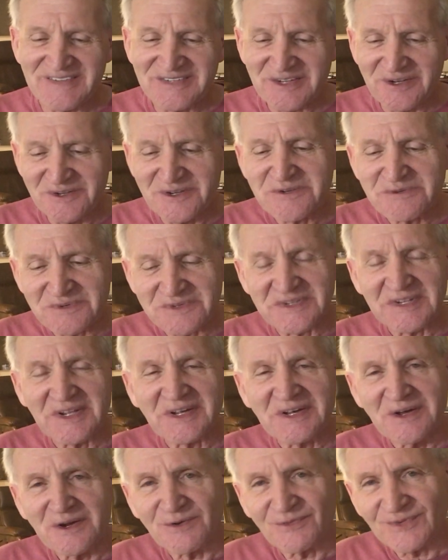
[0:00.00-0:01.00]
so this was the
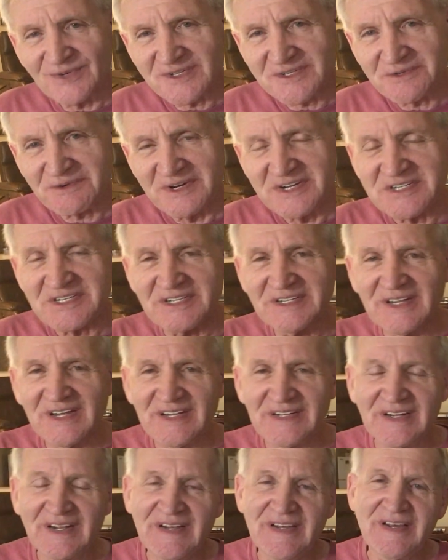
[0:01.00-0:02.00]
kind of frustration
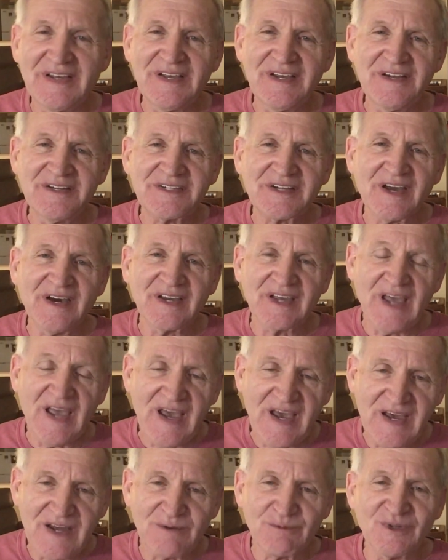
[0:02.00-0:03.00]
that Hitchcock
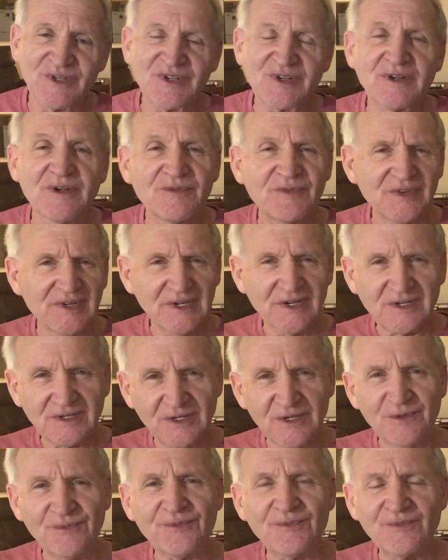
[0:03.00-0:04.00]
had with Clift, and
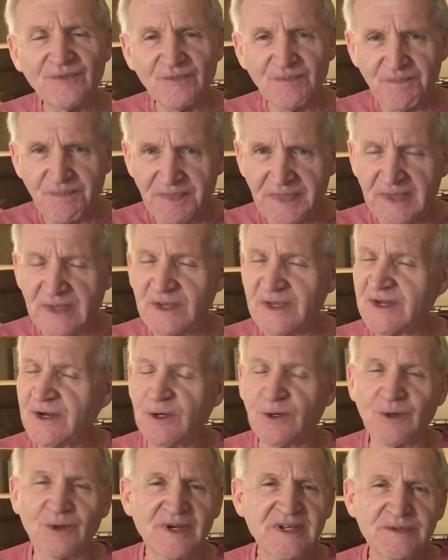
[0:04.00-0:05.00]
Clift, you
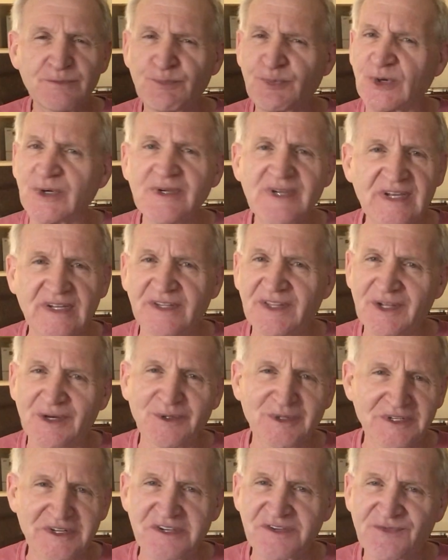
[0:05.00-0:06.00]
know, is brilliant
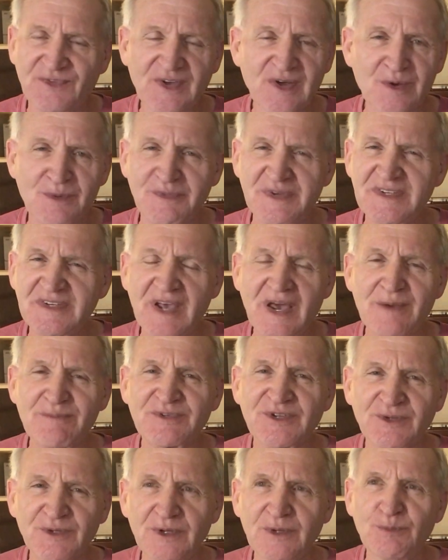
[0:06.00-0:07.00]
though in this film. He's
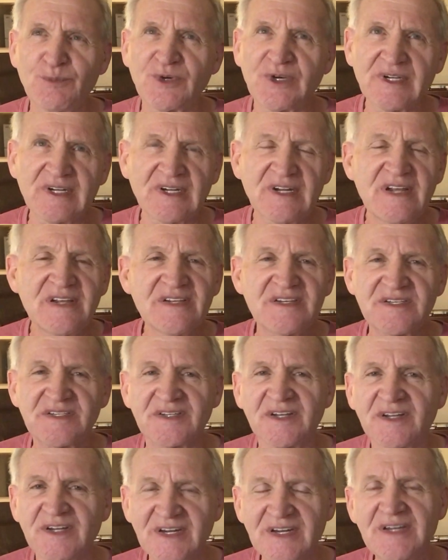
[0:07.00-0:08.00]
absolutely brilliant. He
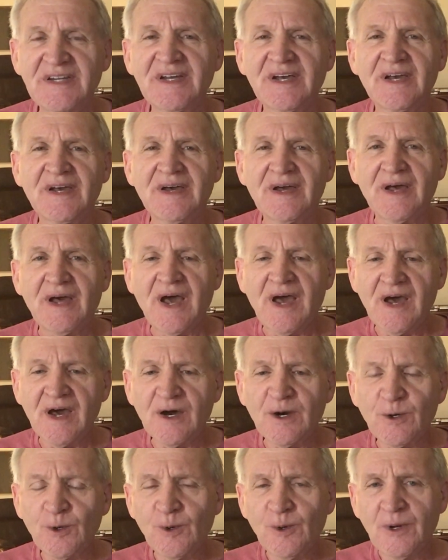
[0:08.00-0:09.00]
studied
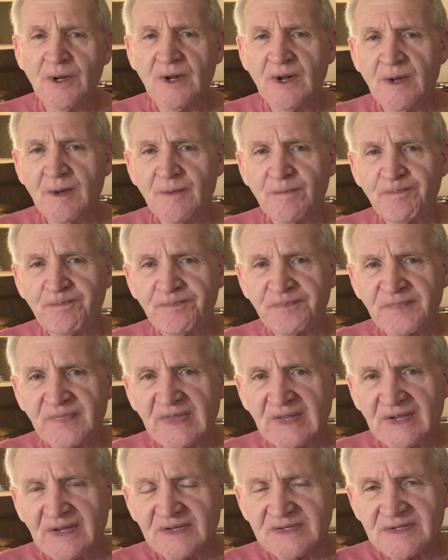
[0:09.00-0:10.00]
how
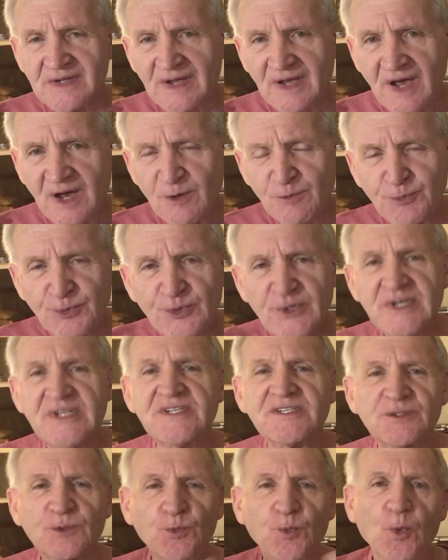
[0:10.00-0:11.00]
how
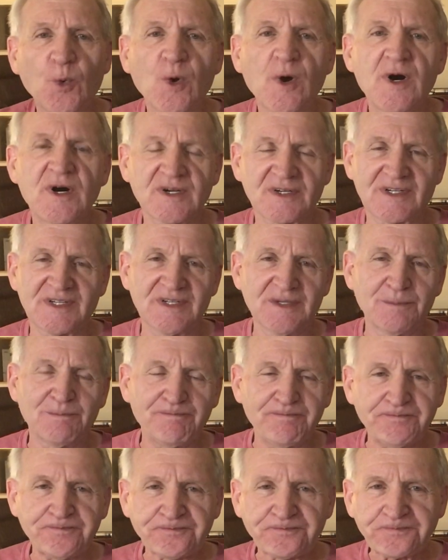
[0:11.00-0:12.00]
Priest walked,
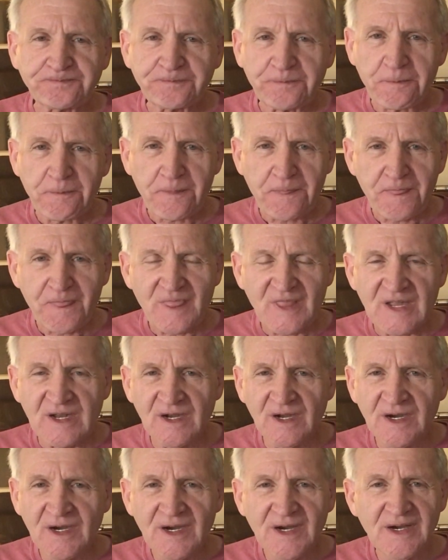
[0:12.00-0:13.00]

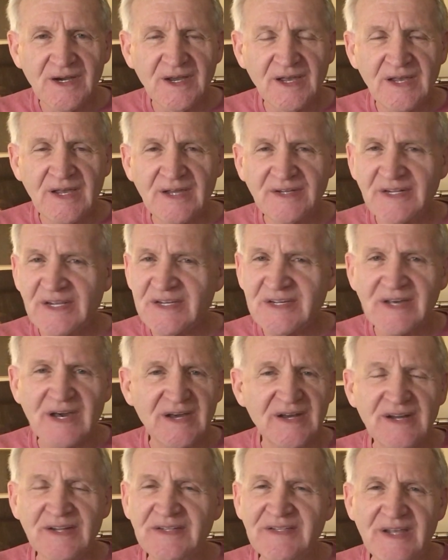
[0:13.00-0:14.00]
uh, and he
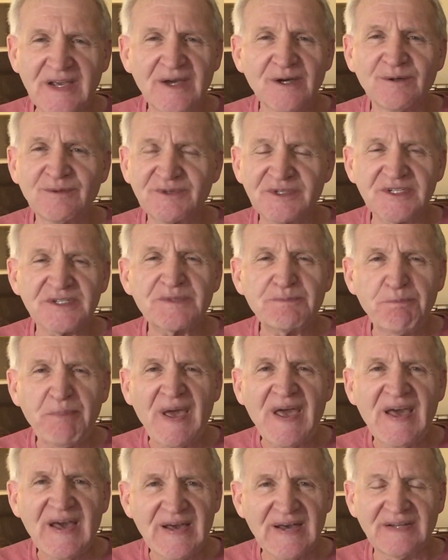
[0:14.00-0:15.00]
got it down just
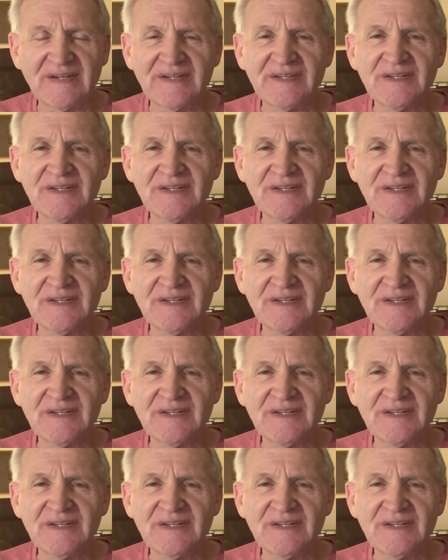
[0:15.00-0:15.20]
pat,